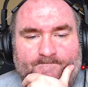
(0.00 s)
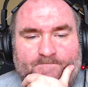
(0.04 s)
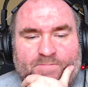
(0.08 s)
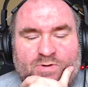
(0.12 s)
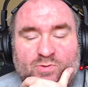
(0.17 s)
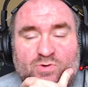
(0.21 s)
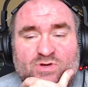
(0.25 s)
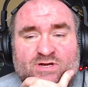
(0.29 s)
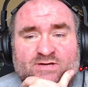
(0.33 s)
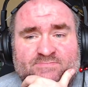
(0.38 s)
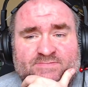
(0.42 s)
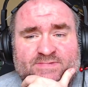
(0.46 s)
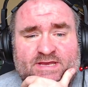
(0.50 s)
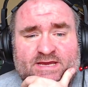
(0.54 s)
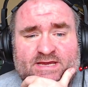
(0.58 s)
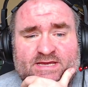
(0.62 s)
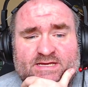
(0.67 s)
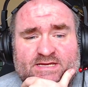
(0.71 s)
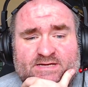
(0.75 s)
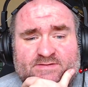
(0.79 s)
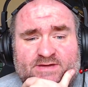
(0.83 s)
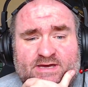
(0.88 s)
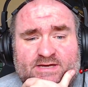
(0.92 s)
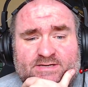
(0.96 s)
what I'm
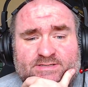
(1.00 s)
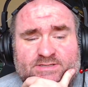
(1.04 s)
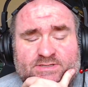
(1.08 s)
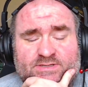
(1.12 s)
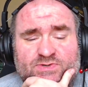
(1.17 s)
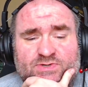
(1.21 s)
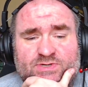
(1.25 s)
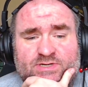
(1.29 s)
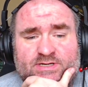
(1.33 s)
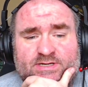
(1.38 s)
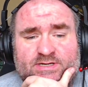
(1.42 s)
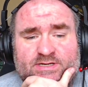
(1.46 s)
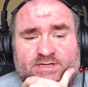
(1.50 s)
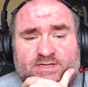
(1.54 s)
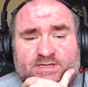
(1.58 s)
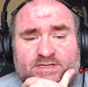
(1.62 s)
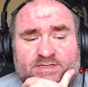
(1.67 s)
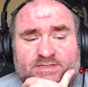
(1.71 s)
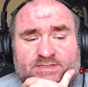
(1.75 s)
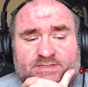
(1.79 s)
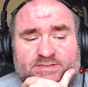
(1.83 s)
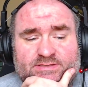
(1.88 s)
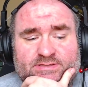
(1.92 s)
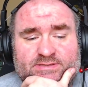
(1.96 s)
thinking about doing
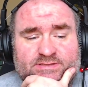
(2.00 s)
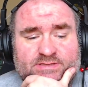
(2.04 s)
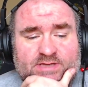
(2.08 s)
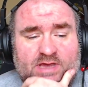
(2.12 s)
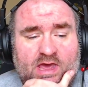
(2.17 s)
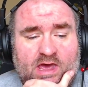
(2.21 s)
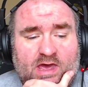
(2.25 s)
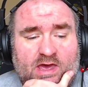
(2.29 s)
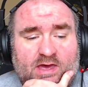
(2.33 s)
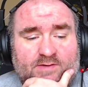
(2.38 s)
is